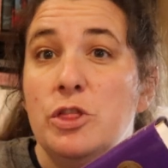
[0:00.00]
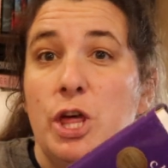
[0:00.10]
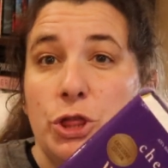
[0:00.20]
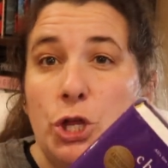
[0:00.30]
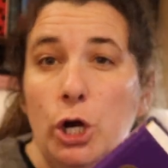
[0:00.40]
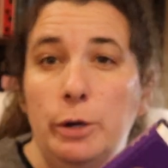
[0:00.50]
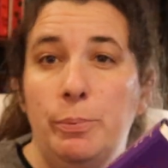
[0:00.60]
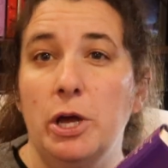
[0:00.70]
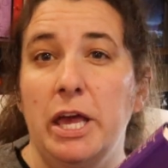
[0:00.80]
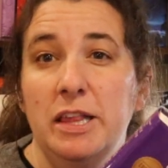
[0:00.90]
The 3rd
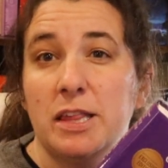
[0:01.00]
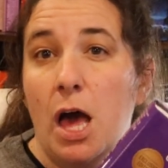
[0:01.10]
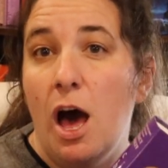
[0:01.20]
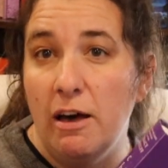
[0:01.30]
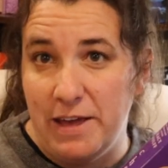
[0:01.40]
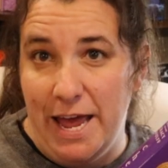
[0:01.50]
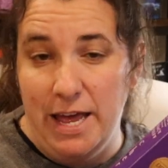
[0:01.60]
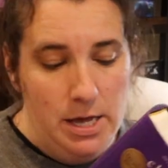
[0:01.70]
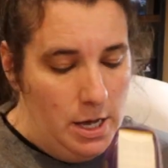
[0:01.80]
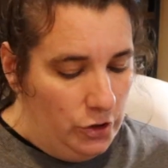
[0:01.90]
book is Covet.
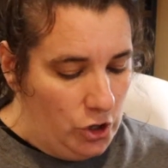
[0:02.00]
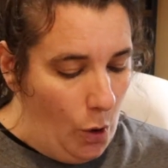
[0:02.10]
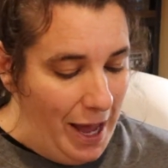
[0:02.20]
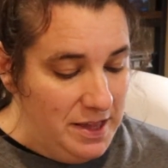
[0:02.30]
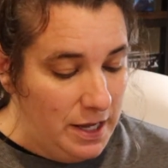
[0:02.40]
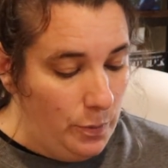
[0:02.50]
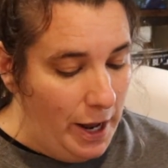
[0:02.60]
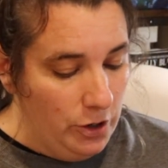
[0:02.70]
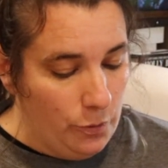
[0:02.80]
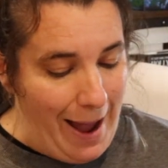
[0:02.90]
So I did
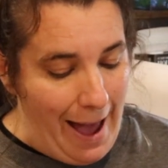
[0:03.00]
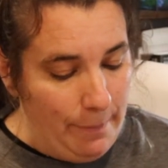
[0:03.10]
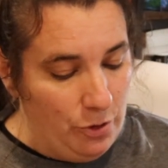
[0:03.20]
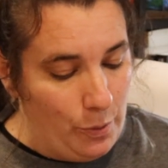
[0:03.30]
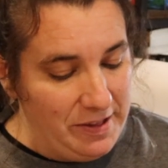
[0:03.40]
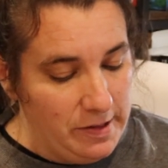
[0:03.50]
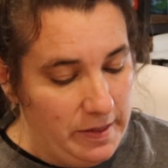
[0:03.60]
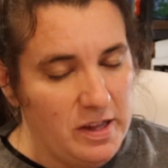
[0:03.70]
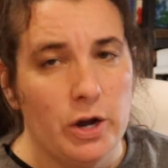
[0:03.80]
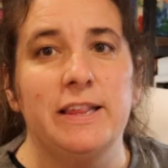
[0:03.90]
want to grab the rest of
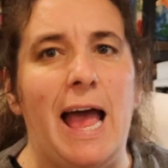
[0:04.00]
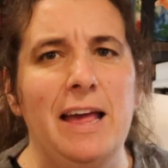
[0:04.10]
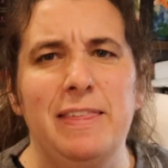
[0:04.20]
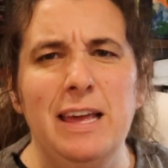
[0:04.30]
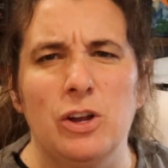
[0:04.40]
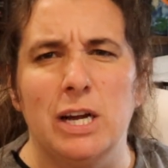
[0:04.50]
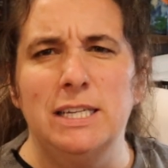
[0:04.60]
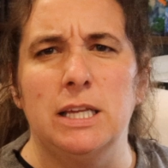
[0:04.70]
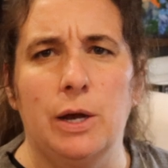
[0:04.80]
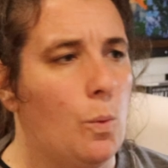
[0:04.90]
the series. I think there
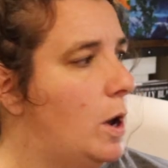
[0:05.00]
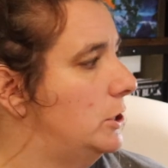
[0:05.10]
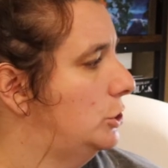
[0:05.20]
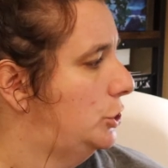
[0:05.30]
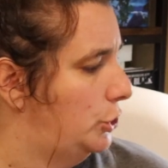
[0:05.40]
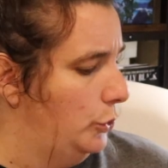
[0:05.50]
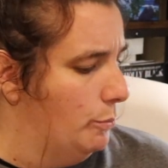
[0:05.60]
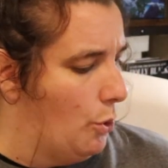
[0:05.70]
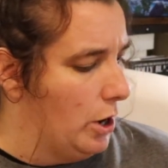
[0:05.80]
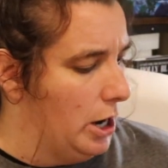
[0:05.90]
is like 1 or 2
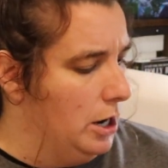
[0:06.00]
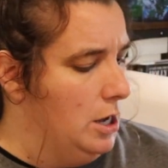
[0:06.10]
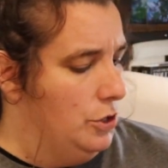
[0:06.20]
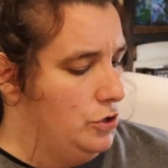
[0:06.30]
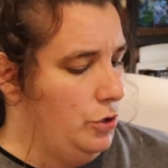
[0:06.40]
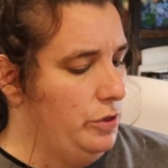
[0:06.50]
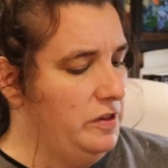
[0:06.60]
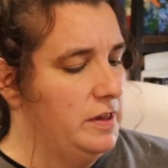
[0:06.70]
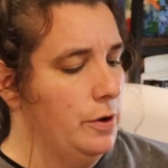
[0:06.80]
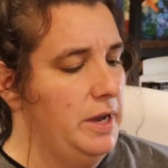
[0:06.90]
more to the
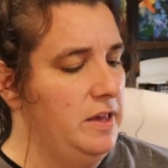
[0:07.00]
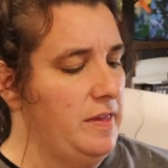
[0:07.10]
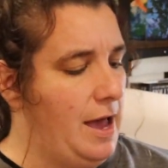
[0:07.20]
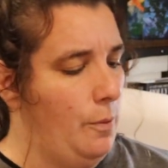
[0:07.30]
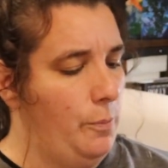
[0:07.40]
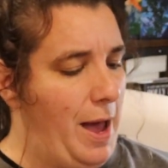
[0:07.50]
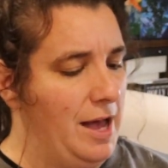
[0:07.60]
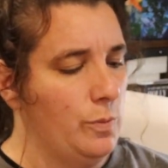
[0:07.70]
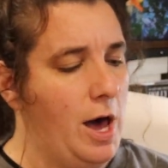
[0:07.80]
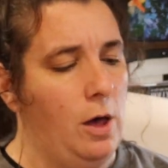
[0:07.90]
series
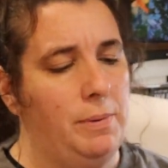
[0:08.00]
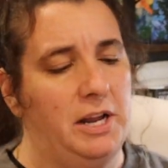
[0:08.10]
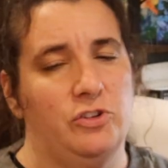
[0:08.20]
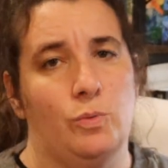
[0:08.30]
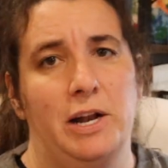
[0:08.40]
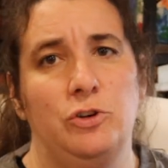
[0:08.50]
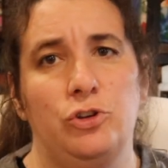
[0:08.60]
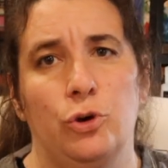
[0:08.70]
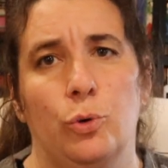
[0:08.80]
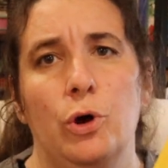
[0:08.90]
as well, but I just wanted
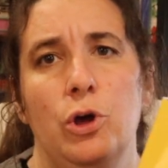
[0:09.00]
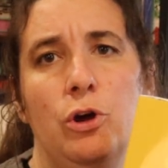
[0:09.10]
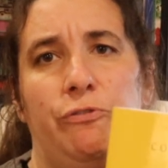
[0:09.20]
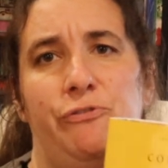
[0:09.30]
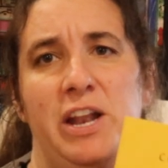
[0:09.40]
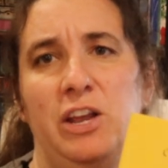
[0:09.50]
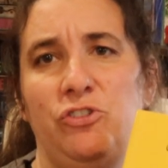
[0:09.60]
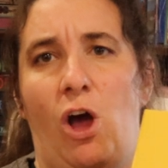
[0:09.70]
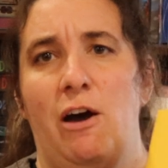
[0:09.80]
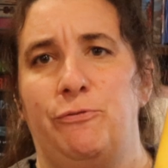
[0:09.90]
to
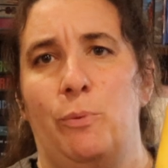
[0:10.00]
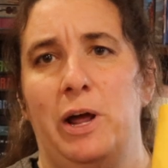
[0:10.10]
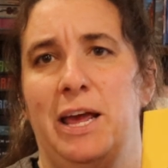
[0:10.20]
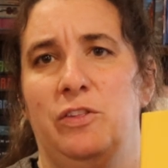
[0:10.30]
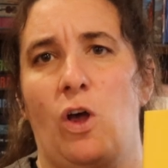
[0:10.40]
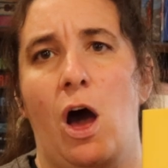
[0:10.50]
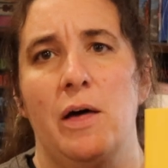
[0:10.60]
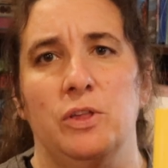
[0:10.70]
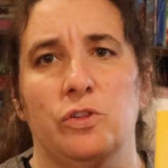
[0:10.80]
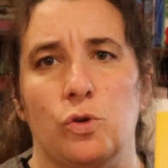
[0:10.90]
finish off what I saw
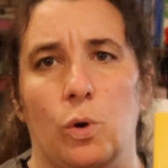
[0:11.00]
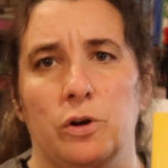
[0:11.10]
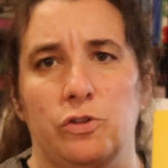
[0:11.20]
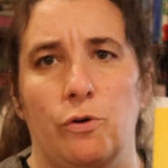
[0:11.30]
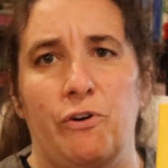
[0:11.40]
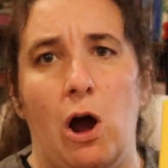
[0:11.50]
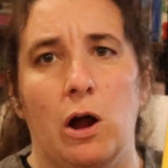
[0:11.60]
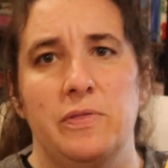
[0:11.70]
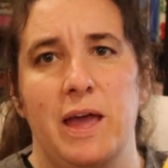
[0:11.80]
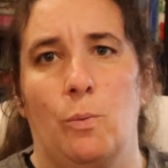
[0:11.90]
in the store so
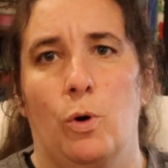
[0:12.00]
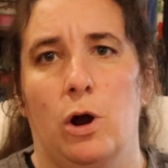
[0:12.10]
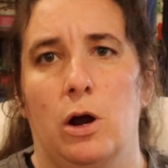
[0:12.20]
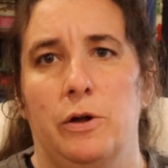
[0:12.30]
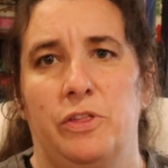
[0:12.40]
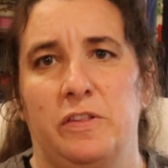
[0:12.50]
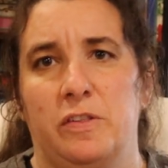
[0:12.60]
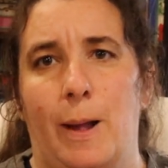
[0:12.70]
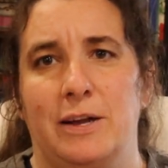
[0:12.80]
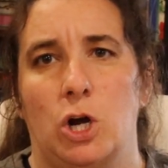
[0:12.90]
far, and they were the
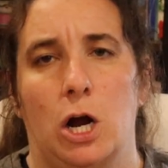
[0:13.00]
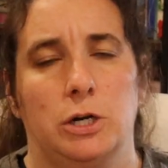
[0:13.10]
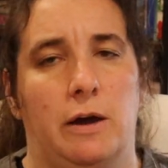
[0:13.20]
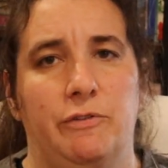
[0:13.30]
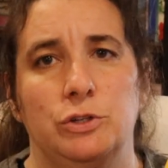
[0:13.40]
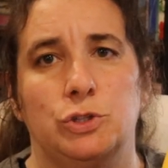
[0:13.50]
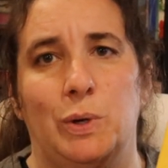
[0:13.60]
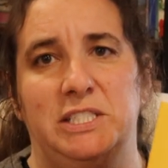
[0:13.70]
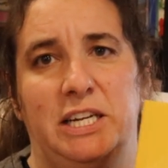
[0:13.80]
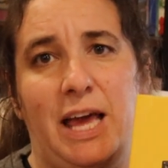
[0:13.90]
select hardcovers, so
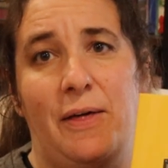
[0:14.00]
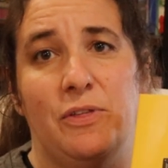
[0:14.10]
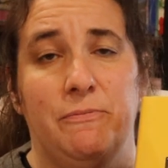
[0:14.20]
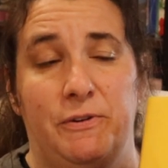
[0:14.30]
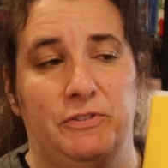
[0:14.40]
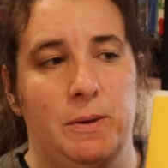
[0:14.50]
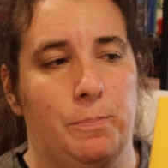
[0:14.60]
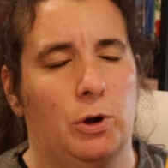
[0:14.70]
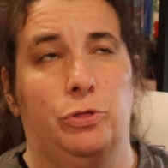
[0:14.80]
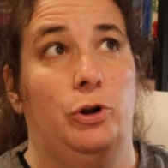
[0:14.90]
I did get them
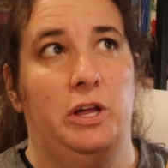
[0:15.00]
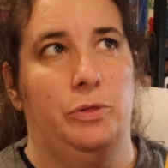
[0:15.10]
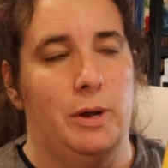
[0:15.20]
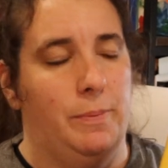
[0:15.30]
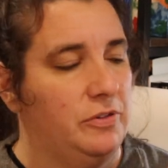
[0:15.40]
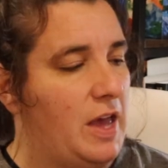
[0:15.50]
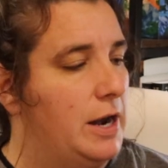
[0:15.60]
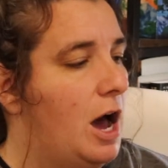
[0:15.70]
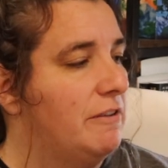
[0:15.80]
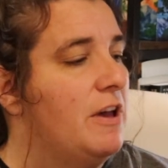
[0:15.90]
50 or
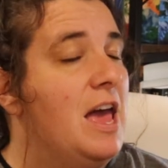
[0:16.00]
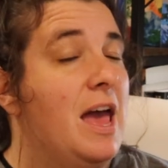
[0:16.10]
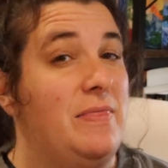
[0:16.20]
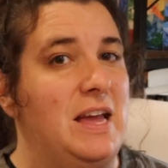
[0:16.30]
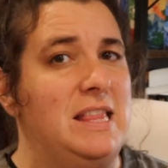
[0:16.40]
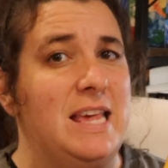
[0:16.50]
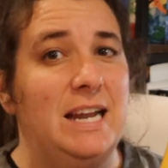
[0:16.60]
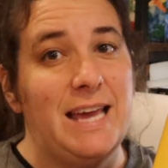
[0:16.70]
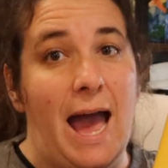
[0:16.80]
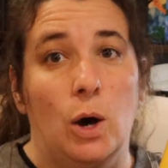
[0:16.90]
33% off, and they
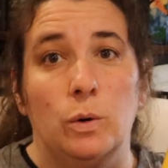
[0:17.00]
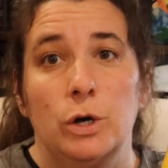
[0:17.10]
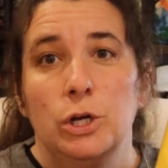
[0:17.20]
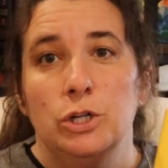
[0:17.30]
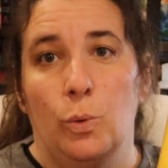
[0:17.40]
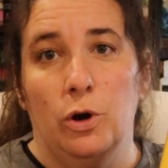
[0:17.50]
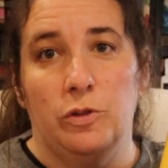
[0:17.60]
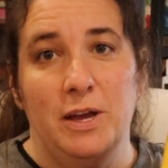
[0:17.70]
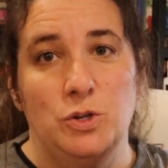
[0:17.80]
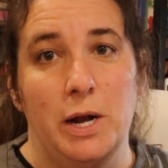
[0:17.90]
did count
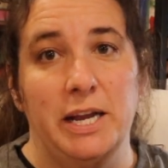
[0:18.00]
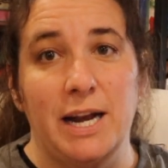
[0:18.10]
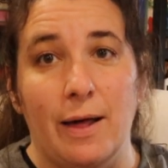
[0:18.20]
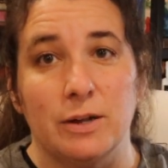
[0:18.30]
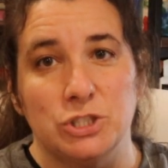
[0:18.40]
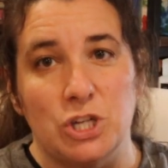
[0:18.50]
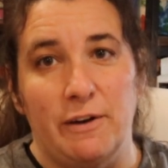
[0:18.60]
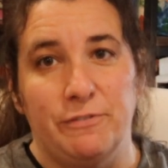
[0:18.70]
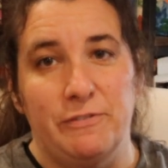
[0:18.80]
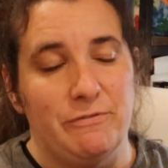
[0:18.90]
towards my $20
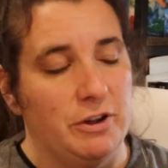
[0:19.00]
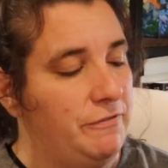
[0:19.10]
off of every